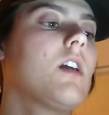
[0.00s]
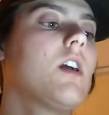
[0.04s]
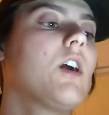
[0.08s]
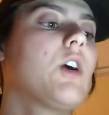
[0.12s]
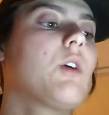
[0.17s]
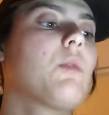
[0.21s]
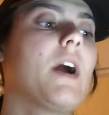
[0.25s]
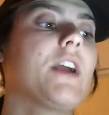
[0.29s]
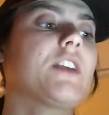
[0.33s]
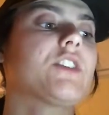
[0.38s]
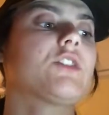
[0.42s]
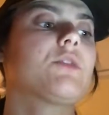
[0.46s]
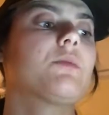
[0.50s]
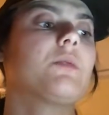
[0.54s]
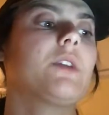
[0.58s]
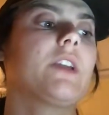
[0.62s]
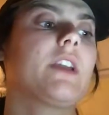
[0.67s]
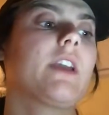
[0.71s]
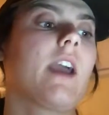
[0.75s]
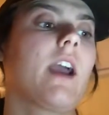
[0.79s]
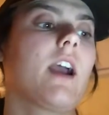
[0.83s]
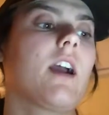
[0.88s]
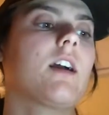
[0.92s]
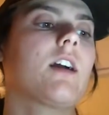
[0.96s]
Why should we
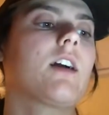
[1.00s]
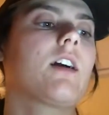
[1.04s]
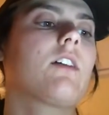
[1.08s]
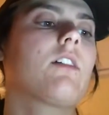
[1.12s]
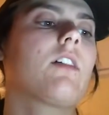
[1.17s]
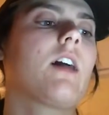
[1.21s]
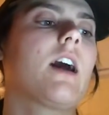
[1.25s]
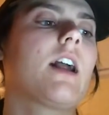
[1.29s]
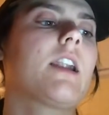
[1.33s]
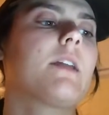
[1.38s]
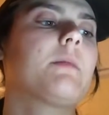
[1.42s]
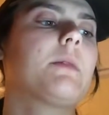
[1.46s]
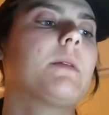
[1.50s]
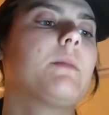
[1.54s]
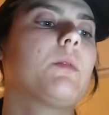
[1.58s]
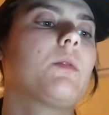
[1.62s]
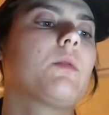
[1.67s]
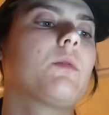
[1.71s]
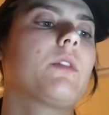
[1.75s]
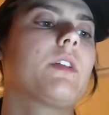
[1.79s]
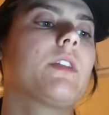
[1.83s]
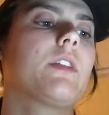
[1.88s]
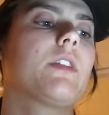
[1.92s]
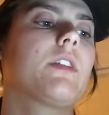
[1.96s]
care? A lot of people
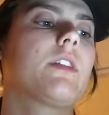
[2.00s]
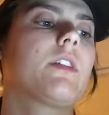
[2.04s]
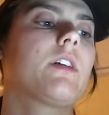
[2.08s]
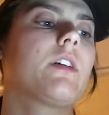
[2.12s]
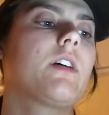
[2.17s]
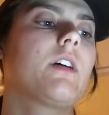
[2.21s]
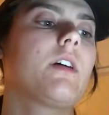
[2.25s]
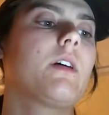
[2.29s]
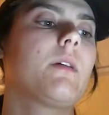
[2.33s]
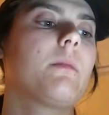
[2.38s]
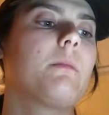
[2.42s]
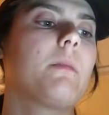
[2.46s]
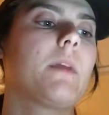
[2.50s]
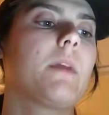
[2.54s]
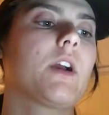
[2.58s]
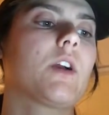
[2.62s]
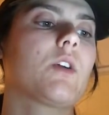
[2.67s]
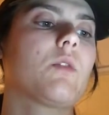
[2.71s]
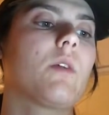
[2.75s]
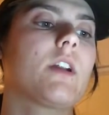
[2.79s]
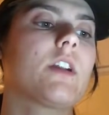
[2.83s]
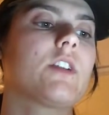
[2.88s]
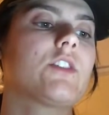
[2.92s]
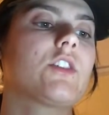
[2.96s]
with
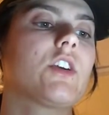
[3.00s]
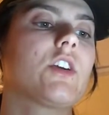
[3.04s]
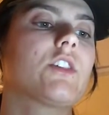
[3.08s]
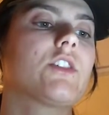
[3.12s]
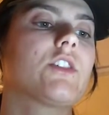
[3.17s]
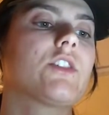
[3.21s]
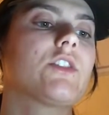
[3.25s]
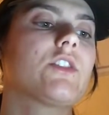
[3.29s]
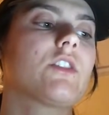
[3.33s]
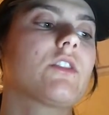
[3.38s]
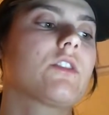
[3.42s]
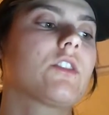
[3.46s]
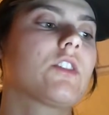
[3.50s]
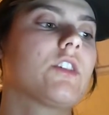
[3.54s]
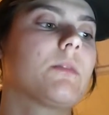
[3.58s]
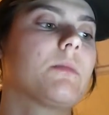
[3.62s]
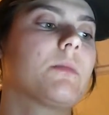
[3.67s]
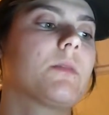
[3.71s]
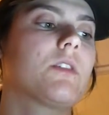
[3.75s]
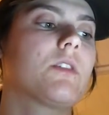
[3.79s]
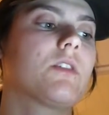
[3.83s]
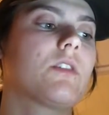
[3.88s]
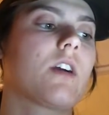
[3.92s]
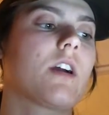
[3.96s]
marijuana charges on their
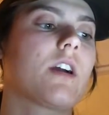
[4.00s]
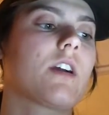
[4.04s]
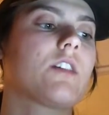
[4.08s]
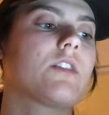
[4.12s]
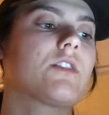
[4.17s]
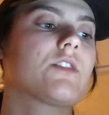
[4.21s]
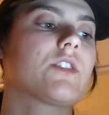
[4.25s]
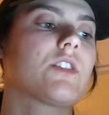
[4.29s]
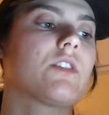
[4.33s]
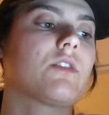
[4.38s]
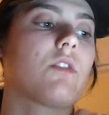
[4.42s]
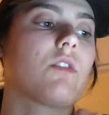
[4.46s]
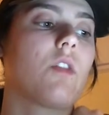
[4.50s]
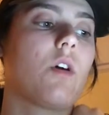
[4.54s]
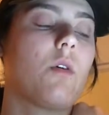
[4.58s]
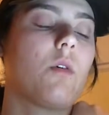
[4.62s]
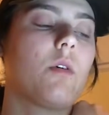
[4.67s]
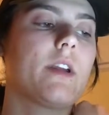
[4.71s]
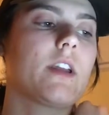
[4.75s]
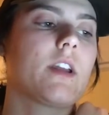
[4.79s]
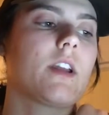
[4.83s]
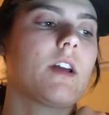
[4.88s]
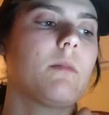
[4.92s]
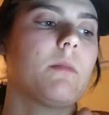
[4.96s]
criminal records are low
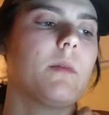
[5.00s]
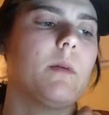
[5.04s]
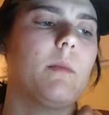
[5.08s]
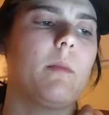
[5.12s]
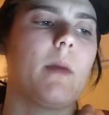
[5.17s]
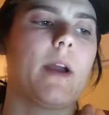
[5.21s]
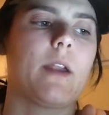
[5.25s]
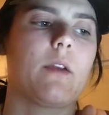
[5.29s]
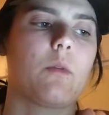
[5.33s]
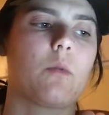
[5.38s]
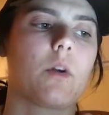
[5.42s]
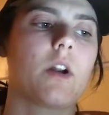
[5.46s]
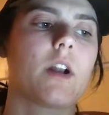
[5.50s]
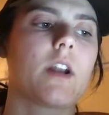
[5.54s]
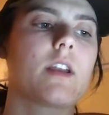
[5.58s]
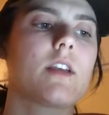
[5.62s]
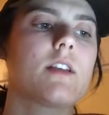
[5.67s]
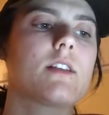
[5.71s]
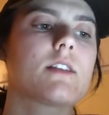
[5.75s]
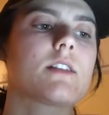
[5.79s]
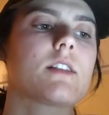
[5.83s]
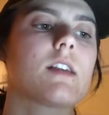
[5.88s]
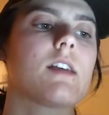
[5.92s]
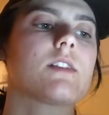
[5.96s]
income and
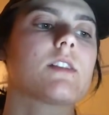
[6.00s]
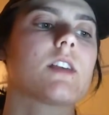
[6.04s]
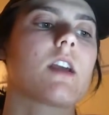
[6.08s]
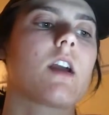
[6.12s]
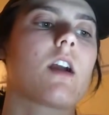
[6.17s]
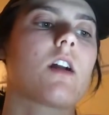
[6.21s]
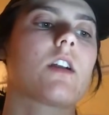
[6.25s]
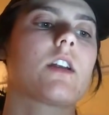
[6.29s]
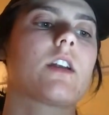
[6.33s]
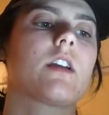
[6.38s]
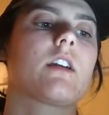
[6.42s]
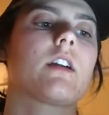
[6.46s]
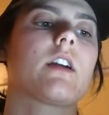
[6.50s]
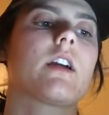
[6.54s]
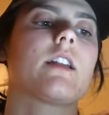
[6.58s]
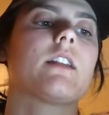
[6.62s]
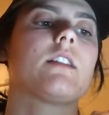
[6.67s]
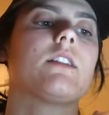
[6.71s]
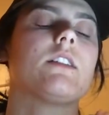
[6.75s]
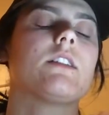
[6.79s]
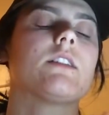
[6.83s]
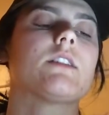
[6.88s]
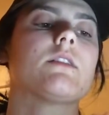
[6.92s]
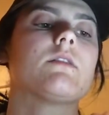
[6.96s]
minorities, as they already are at a
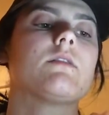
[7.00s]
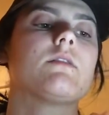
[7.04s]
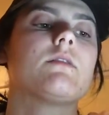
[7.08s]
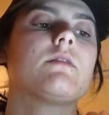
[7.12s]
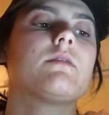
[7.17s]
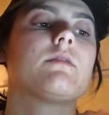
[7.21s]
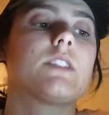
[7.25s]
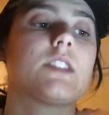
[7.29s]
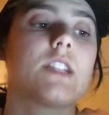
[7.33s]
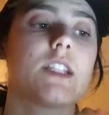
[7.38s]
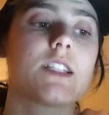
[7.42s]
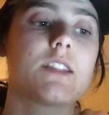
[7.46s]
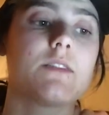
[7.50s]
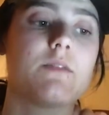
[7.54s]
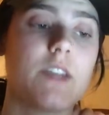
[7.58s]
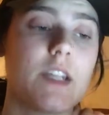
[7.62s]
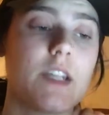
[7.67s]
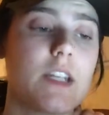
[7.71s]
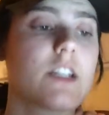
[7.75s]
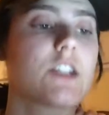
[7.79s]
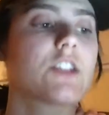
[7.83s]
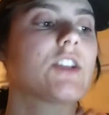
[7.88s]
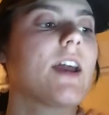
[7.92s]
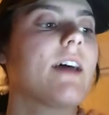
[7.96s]

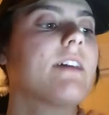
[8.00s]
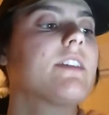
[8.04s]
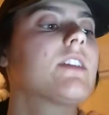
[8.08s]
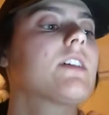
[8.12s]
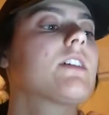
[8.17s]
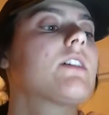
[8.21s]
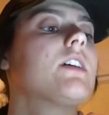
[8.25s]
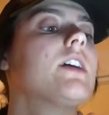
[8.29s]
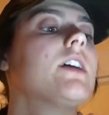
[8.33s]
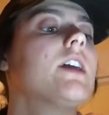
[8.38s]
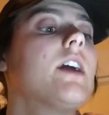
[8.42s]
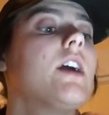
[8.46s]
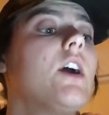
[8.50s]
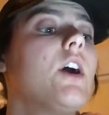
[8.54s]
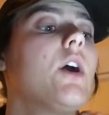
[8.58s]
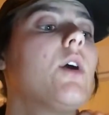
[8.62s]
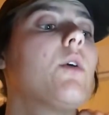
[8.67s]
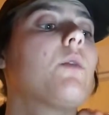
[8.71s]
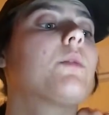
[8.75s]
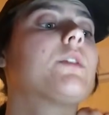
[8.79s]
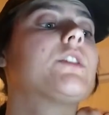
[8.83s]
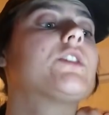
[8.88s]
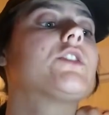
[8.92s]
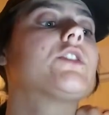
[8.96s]
disadvantage. Ethically,
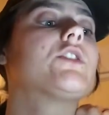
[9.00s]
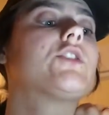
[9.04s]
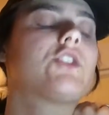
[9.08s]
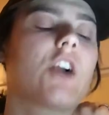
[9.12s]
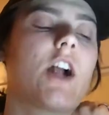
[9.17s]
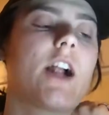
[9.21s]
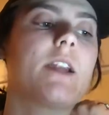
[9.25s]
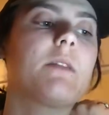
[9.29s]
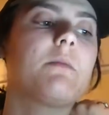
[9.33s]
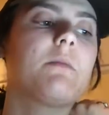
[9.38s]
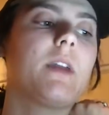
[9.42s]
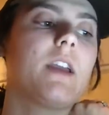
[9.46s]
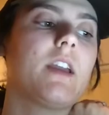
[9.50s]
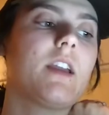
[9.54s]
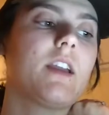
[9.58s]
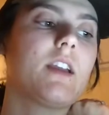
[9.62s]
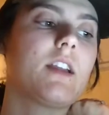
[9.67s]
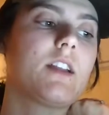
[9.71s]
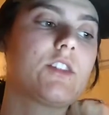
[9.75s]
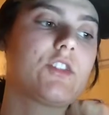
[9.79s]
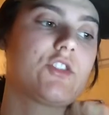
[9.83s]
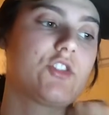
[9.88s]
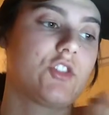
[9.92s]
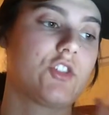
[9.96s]
we should try to
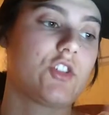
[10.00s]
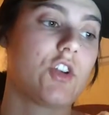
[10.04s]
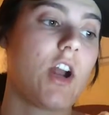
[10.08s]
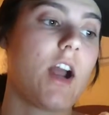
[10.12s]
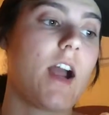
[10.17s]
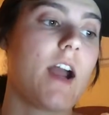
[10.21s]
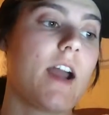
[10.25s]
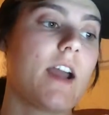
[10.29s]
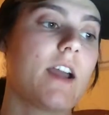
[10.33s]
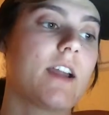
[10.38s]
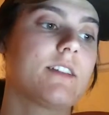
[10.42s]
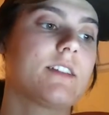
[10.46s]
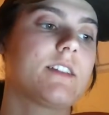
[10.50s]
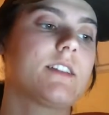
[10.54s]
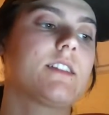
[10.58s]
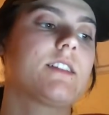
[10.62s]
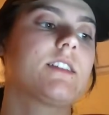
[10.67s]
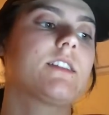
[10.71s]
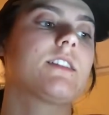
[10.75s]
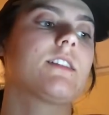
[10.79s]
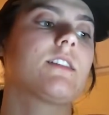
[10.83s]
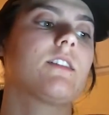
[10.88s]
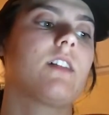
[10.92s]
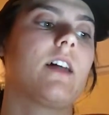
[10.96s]

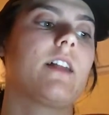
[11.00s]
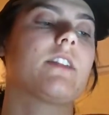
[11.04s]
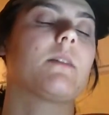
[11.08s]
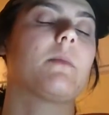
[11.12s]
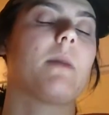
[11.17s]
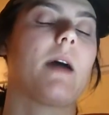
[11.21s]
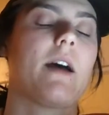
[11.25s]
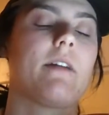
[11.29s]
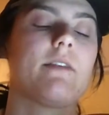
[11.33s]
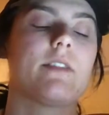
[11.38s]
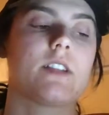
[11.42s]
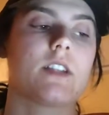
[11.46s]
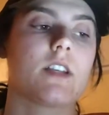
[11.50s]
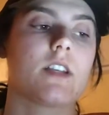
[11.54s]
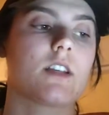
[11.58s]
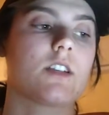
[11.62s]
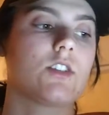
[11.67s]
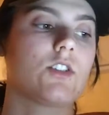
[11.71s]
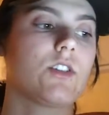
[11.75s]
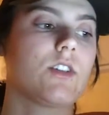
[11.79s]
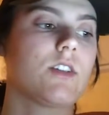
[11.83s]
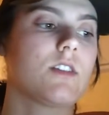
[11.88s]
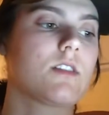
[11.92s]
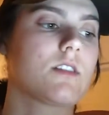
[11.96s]
let them have a second
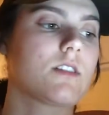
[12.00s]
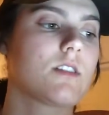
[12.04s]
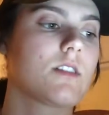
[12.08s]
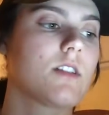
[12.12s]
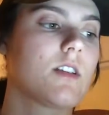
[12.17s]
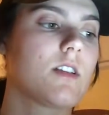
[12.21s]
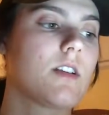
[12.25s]
chance.